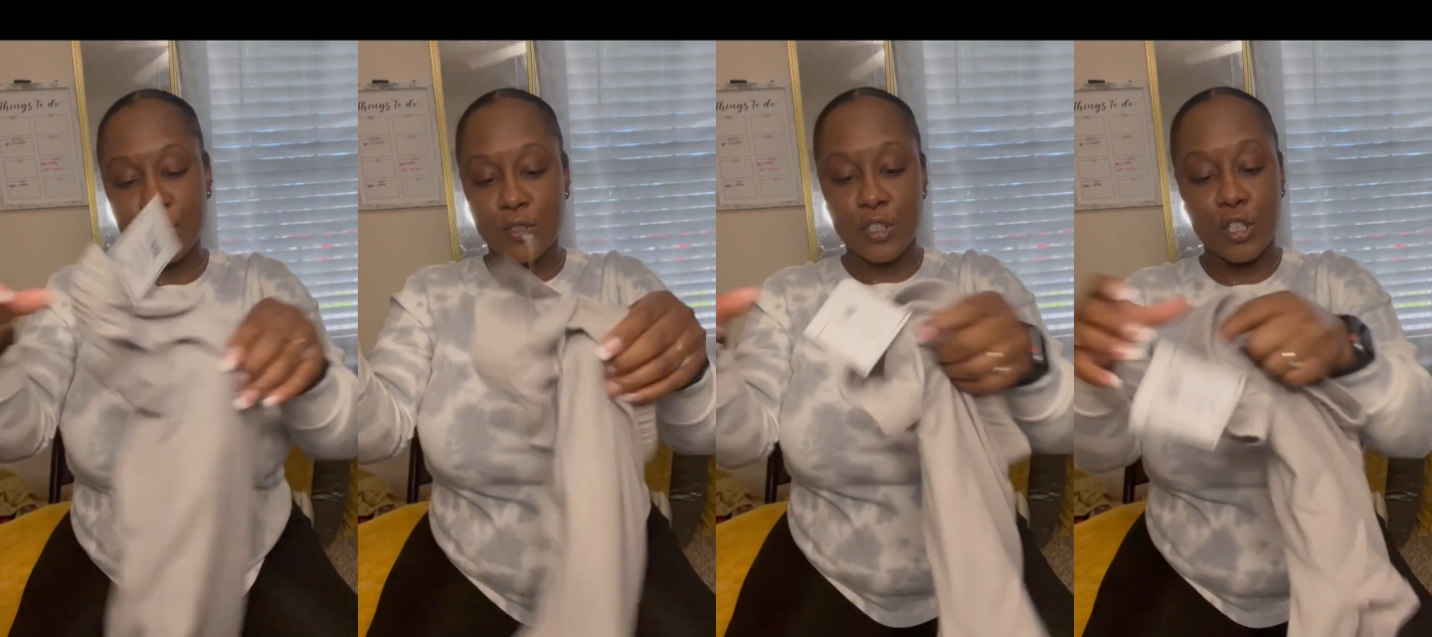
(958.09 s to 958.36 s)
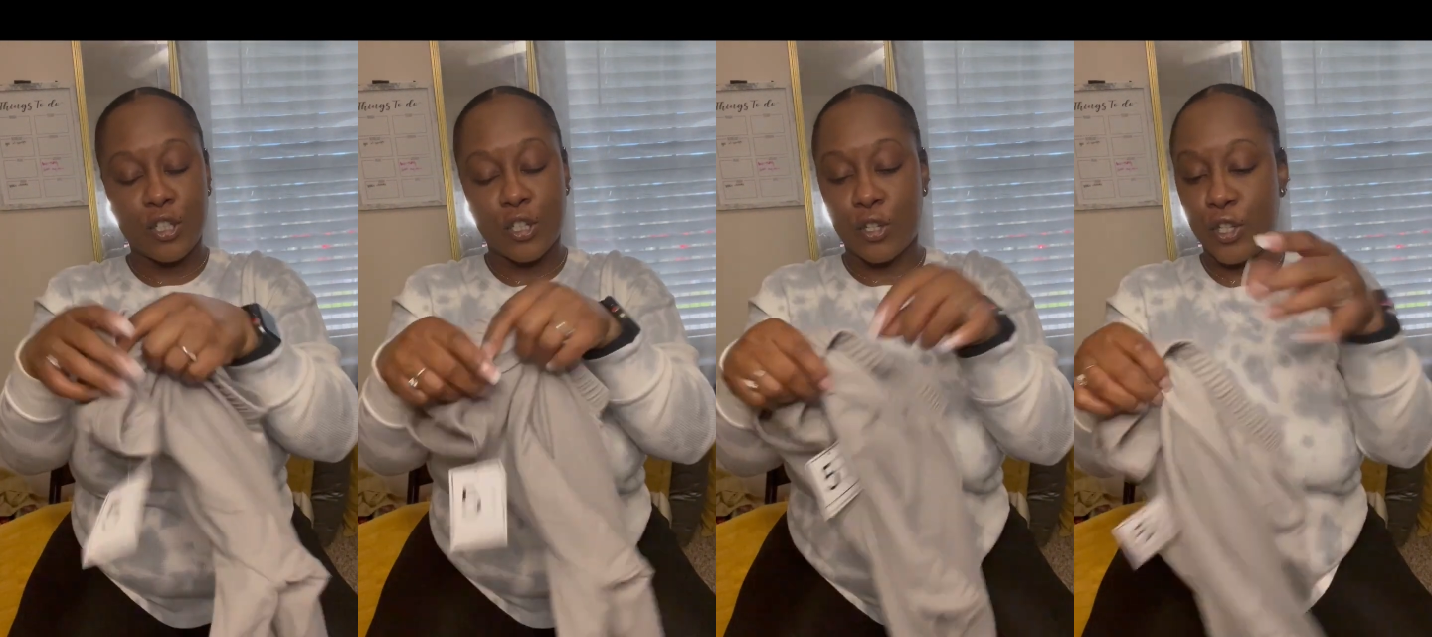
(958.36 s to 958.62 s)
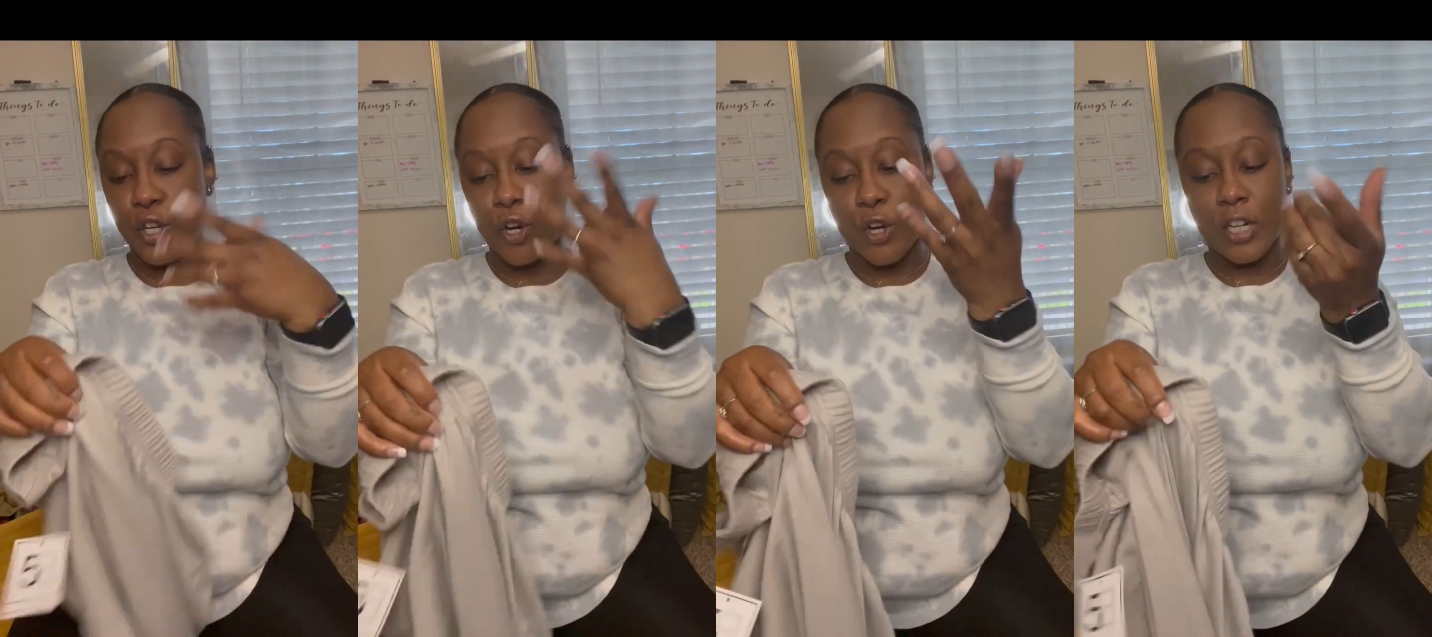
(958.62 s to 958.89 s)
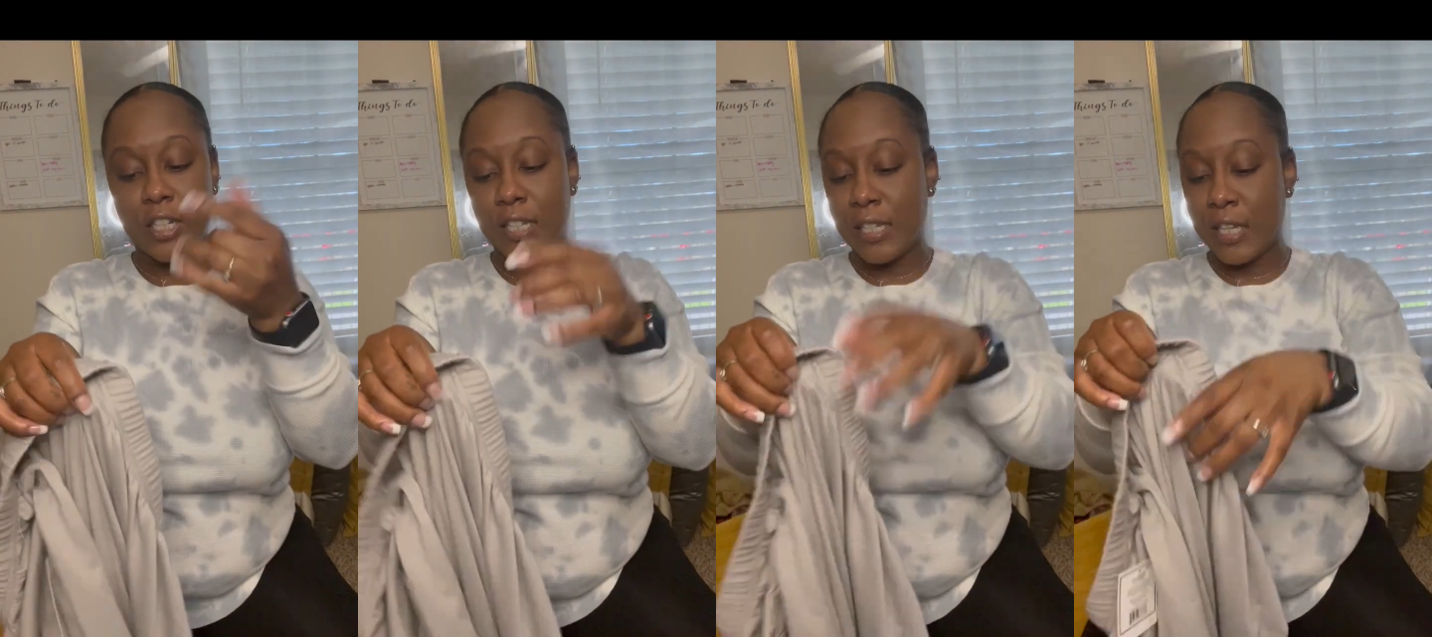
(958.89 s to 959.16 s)
You know, your
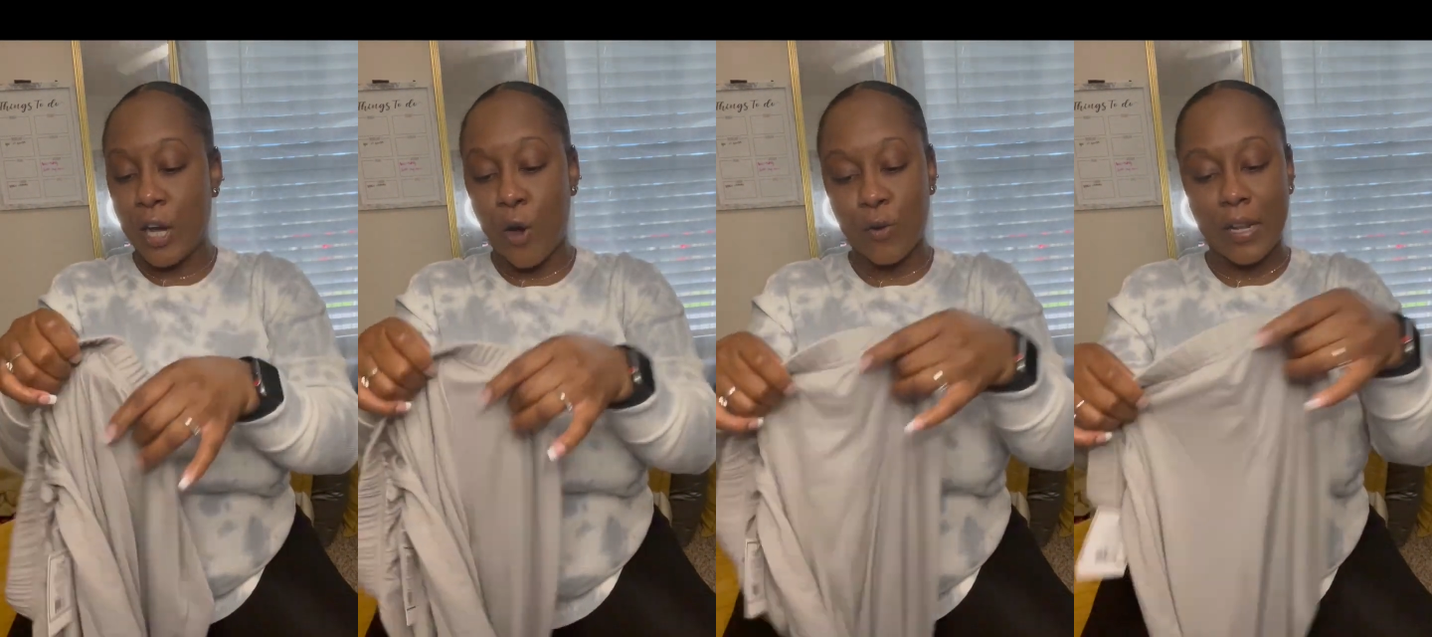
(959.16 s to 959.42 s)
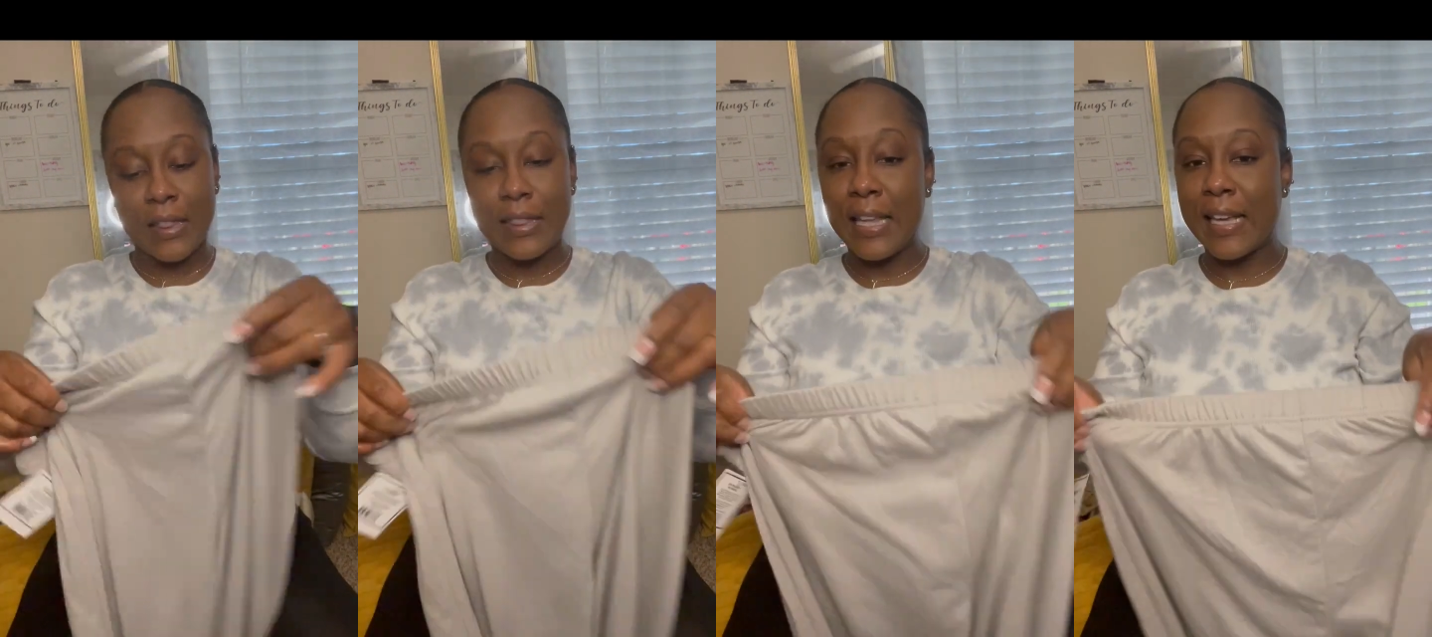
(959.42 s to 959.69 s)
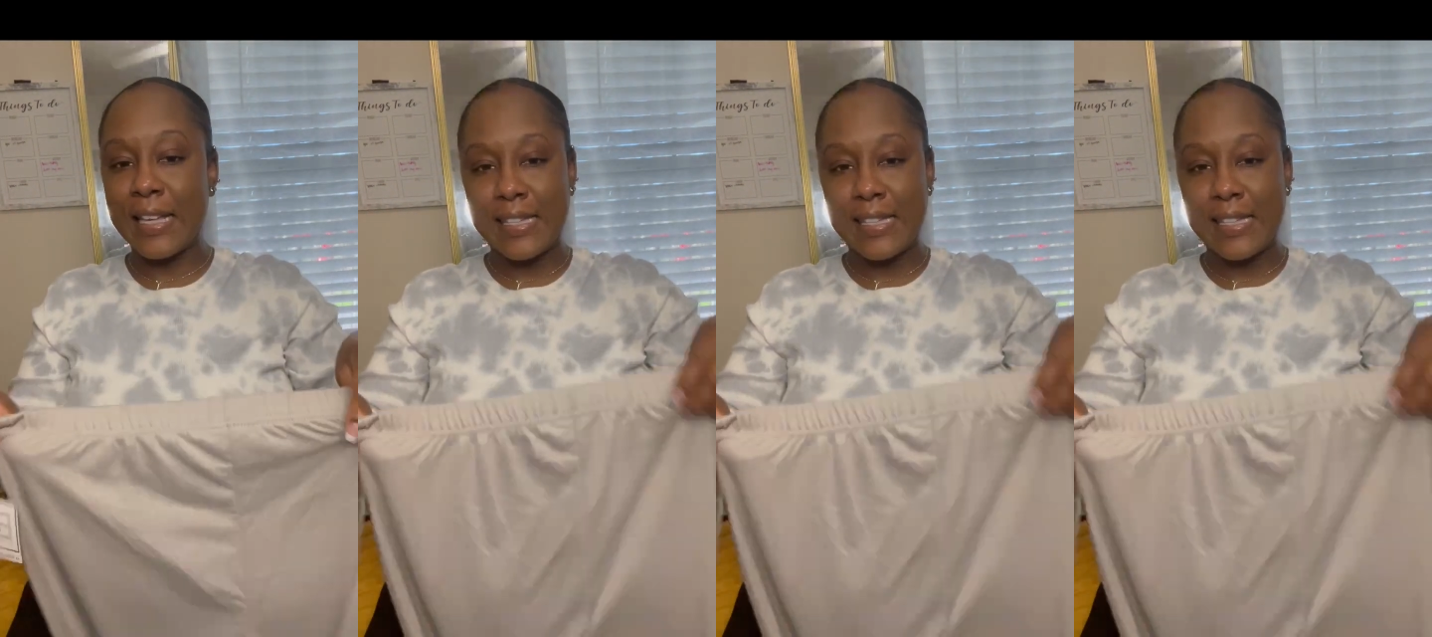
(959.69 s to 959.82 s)
girl on the thicker